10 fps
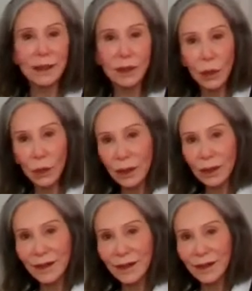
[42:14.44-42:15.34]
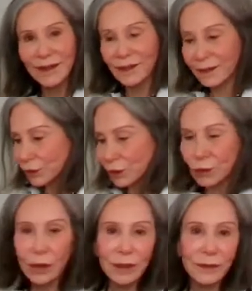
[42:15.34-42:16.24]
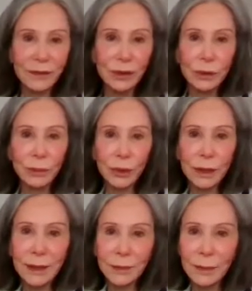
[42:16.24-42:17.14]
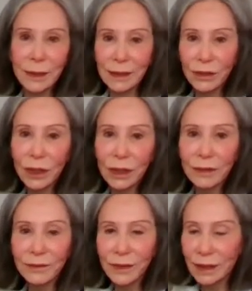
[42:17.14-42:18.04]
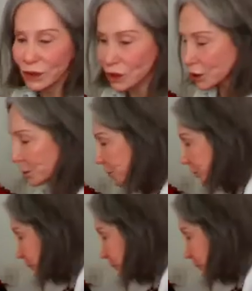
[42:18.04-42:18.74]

little lower than you would if you were broiling meat or fish.